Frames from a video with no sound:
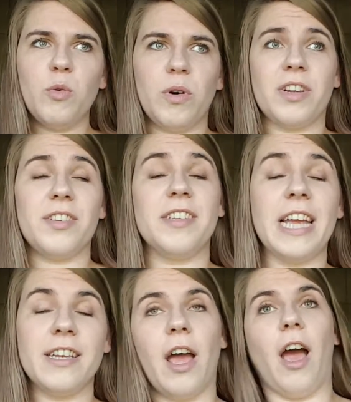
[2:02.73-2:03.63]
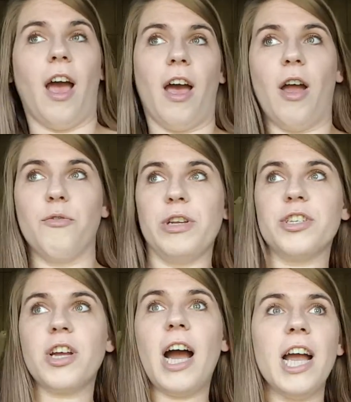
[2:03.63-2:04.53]
wanted to date a
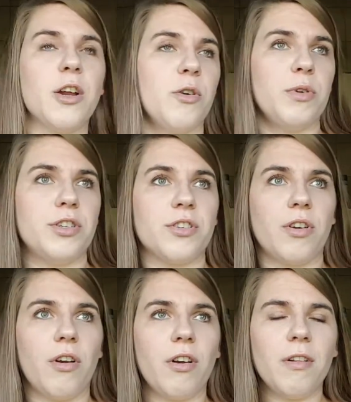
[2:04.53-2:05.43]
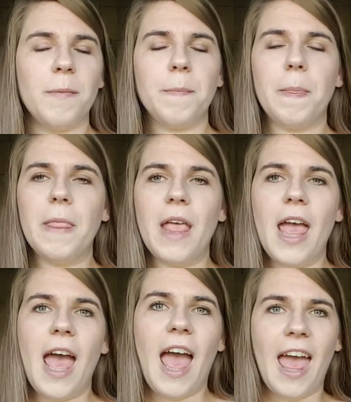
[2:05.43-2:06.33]
rich guy or a rich girl.
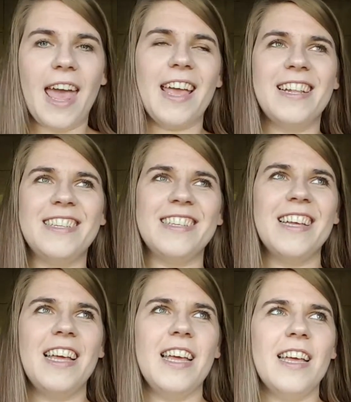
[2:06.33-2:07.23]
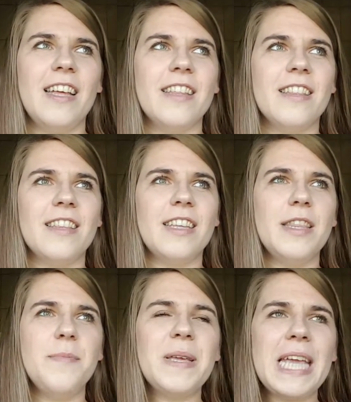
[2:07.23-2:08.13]
And
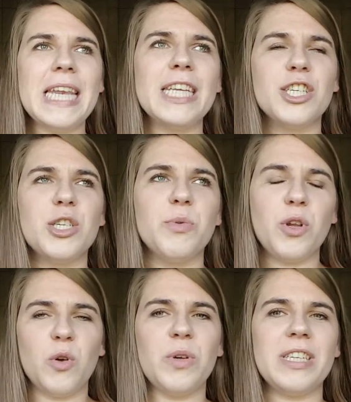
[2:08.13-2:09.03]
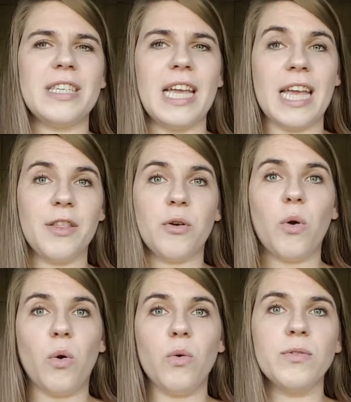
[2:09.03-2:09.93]
in the beginning, she would always say in her
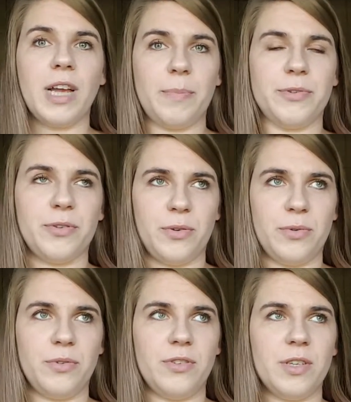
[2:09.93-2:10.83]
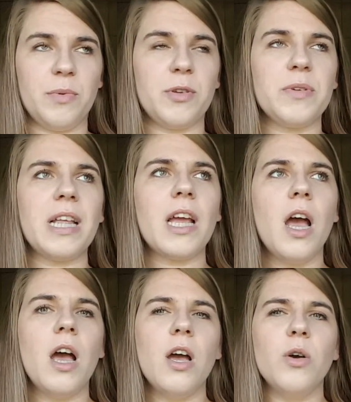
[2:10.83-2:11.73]
old episodes, it was always like,
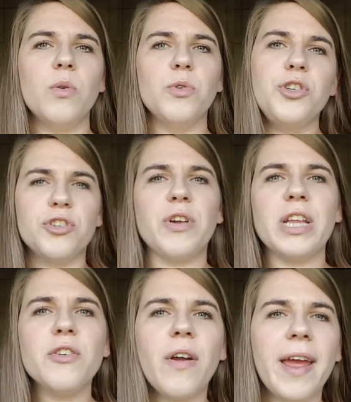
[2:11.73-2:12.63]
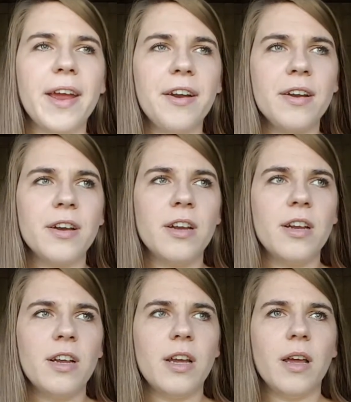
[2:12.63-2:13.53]
would you straighten your hair?
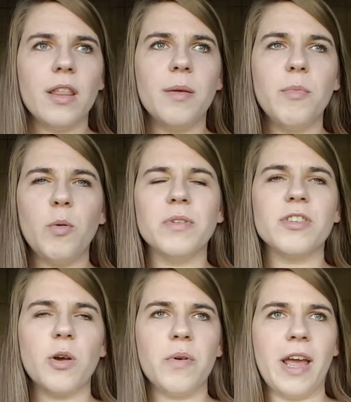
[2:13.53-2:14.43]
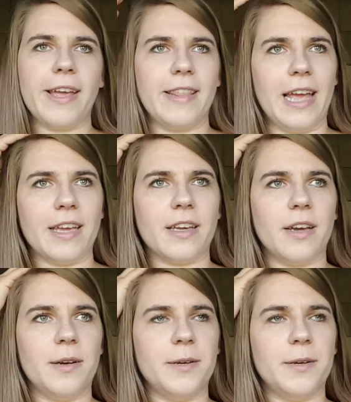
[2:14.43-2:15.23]
The moment someone had like